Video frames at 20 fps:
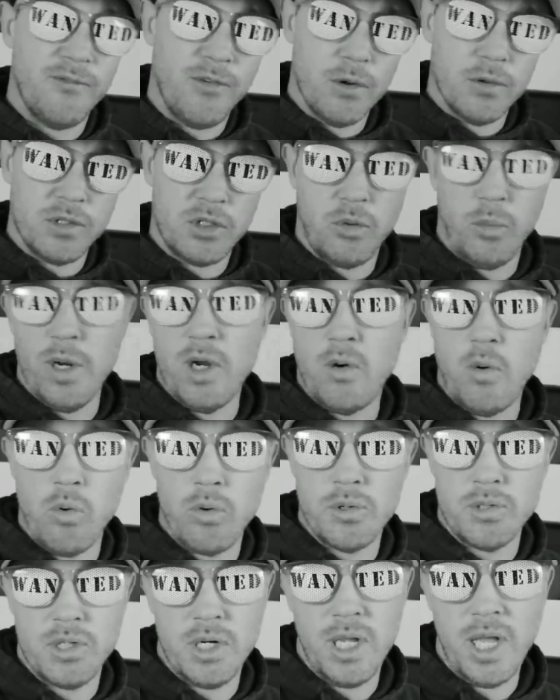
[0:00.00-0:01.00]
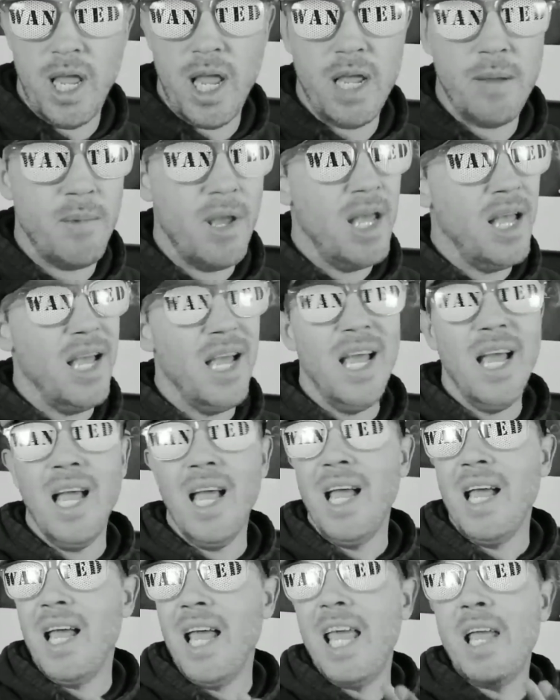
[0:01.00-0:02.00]
the first 3 quarters of the game?
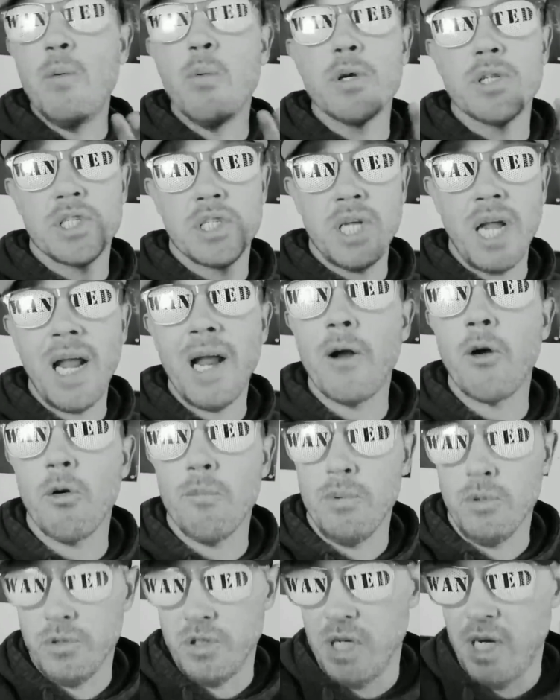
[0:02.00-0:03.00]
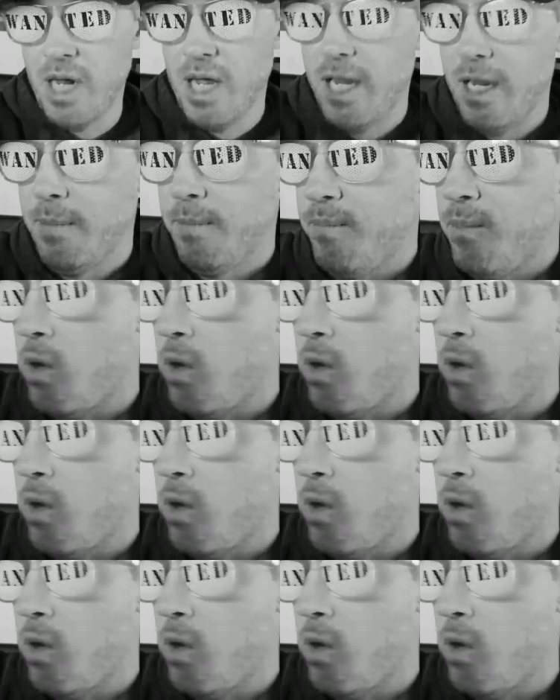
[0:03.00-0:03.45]
He was terrible today,